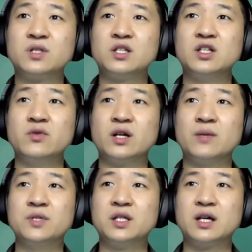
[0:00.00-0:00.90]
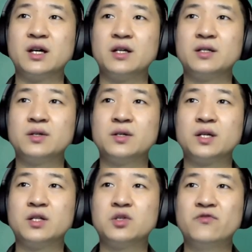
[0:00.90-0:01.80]
you will come this guy.
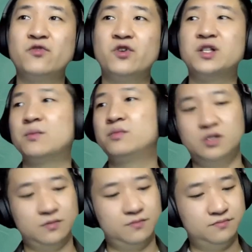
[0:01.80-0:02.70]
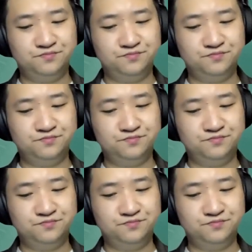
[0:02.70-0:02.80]
Okay, so for example,